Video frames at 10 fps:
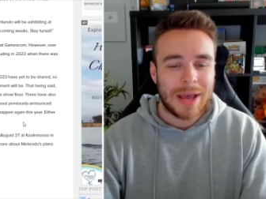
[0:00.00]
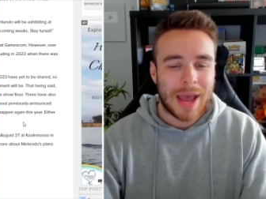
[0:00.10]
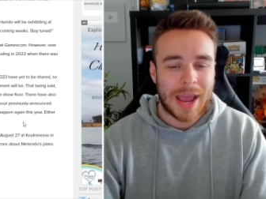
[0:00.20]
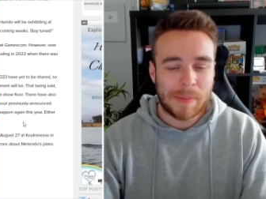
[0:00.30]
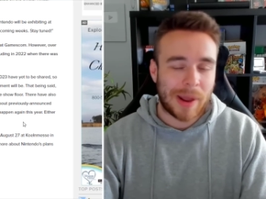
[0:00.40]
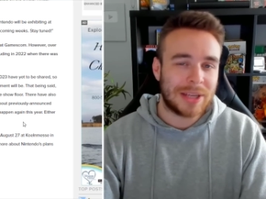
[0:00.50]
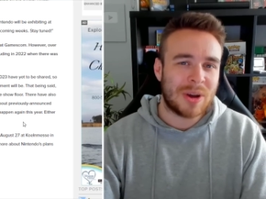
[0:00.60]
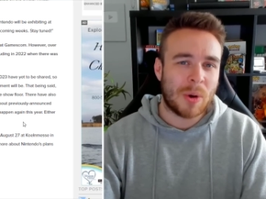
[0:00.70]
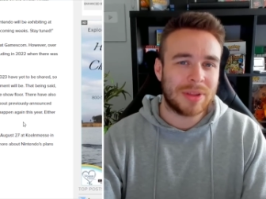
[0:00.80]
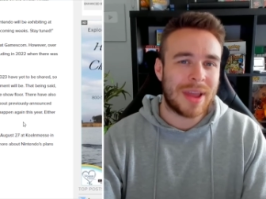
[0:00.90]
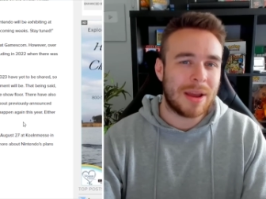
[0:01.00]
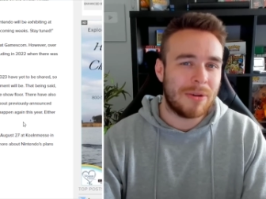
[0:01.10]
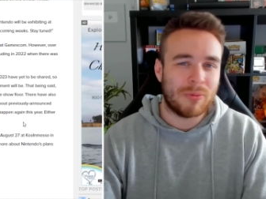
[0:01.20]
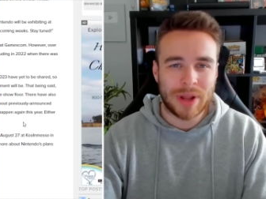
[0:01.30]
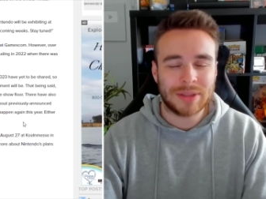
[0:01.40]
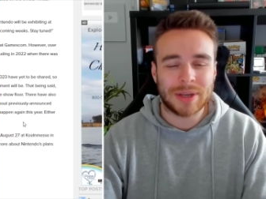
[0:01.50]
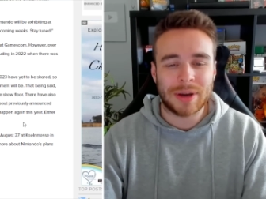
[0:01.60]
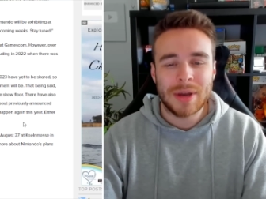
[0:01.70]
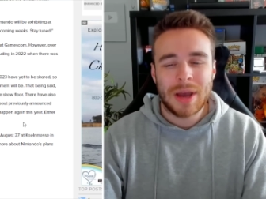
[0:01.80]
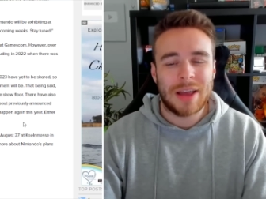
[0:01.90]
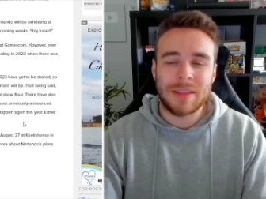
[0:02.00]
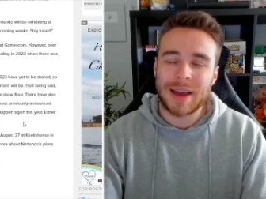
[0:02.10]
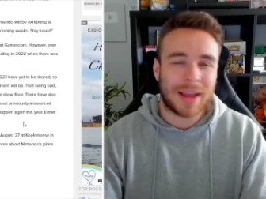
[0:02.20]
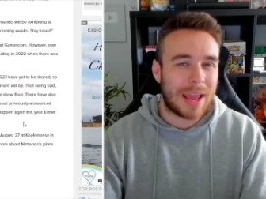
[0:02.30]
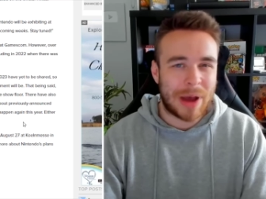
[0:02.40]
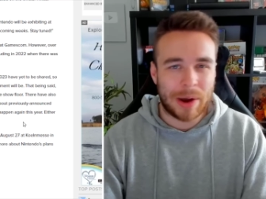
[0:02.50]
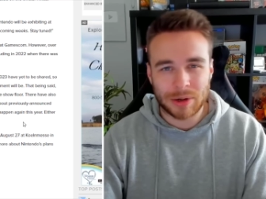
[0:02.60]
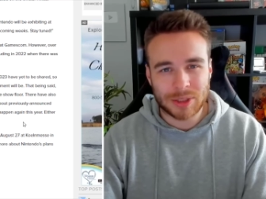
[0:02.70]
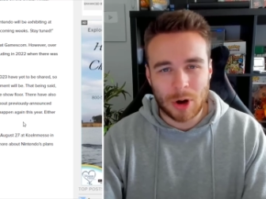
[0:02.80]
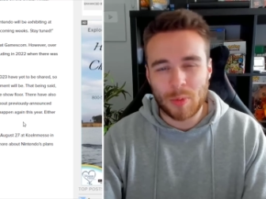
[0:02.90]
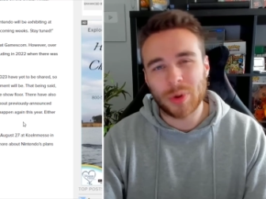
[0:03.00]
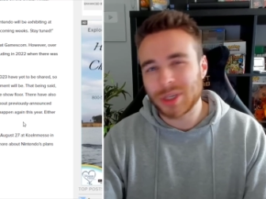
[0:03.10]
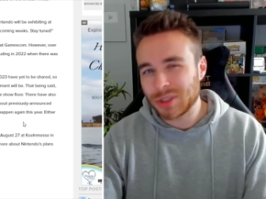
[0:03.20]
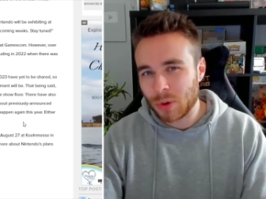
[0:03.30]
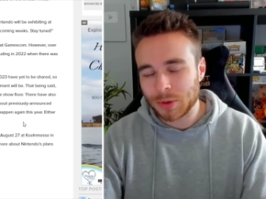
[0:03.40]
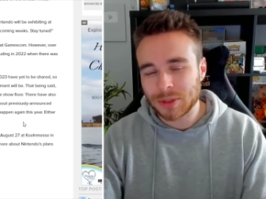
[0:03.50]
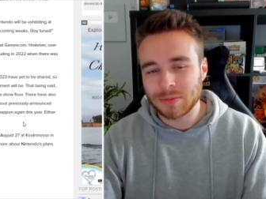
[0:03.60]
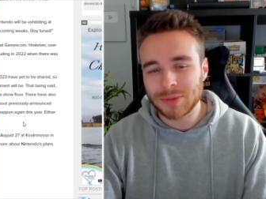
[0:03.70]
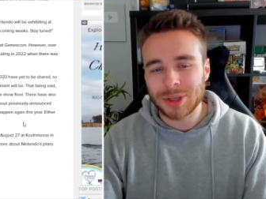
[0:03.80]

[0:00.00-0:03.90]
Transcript: a placeholder date of winter, and then that came out in October, which is autumn.